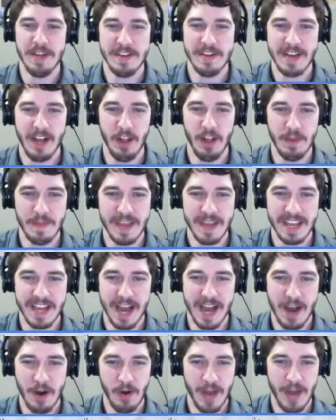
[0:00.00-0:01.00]
telling me
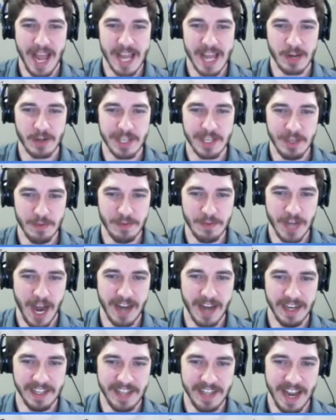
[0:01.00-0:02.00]
how angry you've
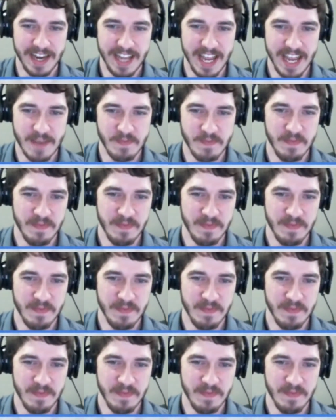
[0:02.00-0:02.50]
gotten at that game.